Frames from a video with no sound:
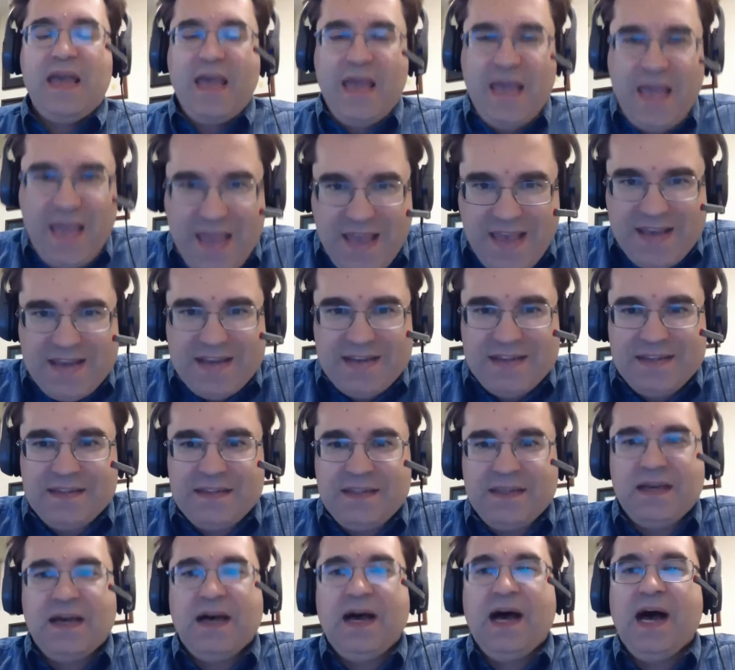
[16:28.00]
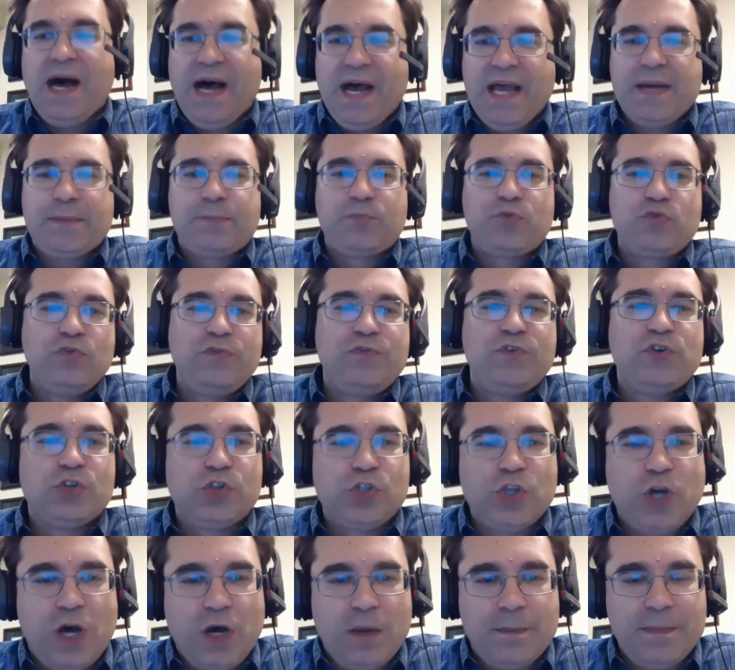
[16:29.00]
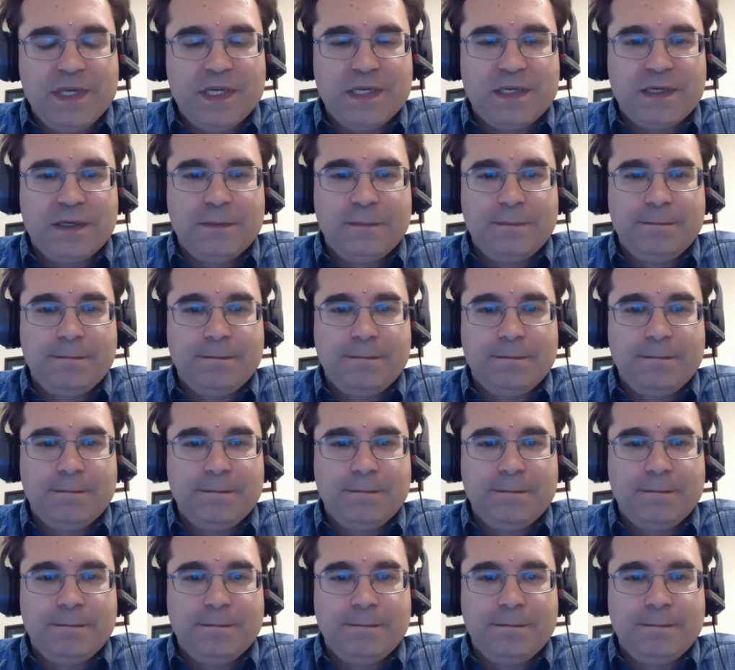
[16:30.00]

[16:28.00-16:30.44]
and I approve your topic